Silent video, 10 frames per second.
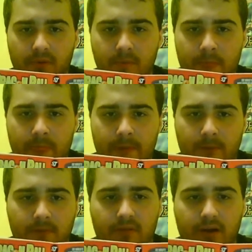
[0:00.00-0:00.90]
Especially
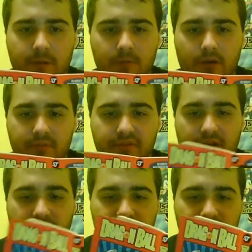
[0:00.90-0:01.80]
Ultimate
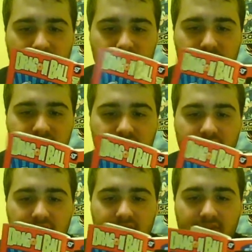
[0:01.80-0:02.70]
Gohan. He's
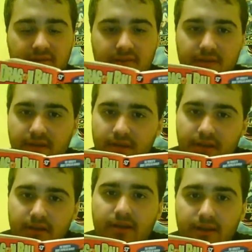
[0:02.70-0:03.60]
annoying
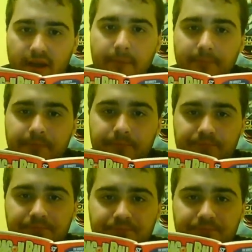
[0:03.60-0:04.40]
and stupid.